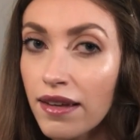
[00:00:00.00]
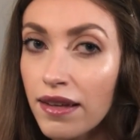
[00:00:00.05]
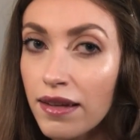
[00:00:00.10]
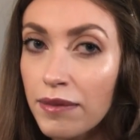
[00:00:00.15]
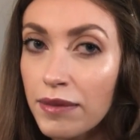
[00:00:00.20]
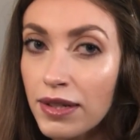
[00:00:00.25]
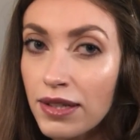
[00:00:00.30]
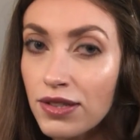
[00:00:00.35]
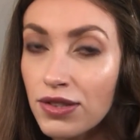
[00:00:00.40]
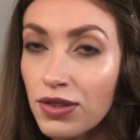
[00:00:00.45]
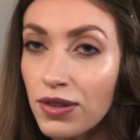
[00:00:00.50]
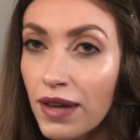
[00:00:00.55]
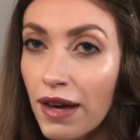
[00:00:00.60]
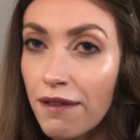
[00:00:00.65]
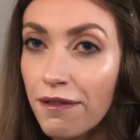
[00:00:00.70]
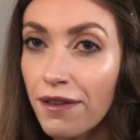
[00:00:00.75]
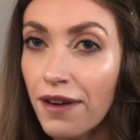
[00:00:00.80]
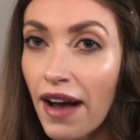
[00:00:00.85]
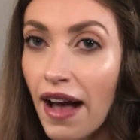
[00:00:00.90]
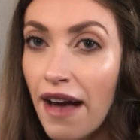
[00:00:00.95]
I'm gonna do
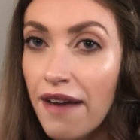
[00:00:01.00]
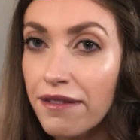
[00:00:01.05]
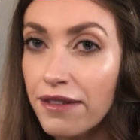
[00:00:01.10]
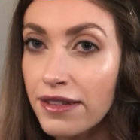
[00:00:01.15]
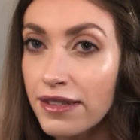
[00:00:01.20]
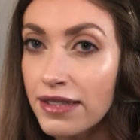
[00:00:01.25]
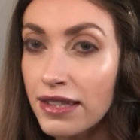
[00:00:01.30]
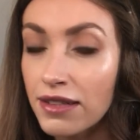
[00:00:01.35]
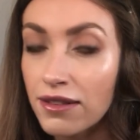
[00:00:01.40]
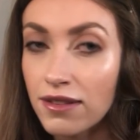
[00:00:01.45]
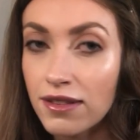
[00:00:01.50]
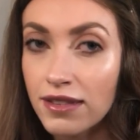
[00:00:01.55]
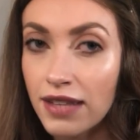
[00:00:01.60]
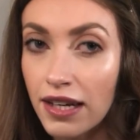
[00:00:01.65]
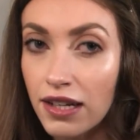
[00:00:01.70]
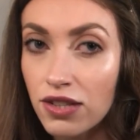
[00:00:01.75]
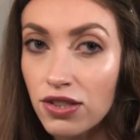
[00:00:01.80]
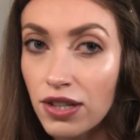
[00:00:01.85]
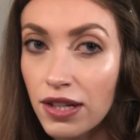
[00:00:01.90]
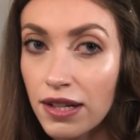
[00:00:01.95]
that for every single
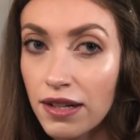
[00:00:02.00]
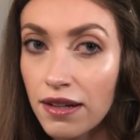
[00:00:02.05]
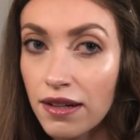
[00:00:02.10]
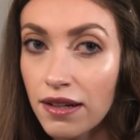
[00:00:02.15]
section.